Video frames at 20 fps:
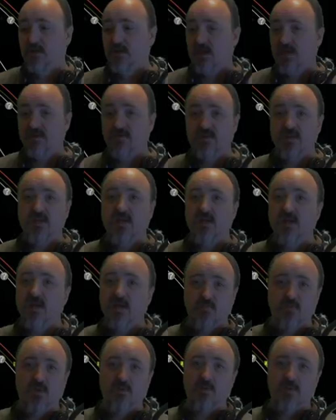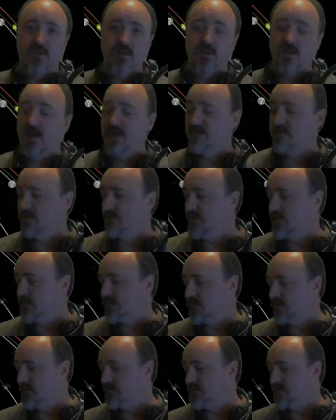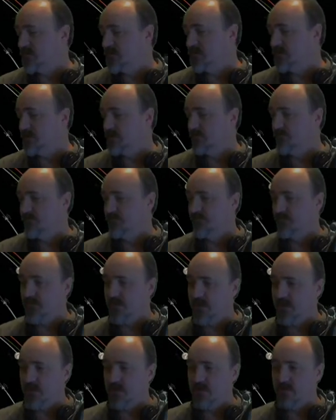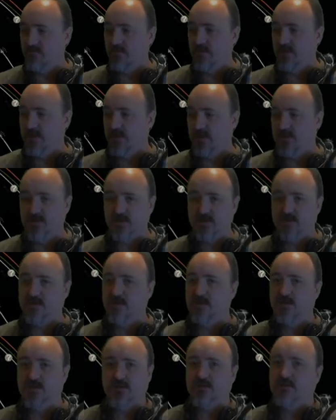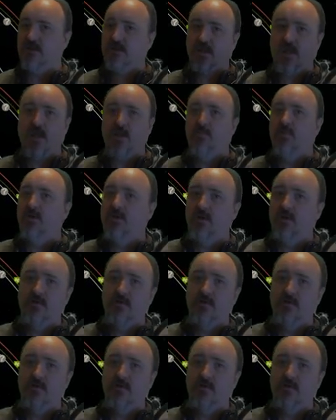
Even today I'm probably going to have some interruptions, but I just can't put it off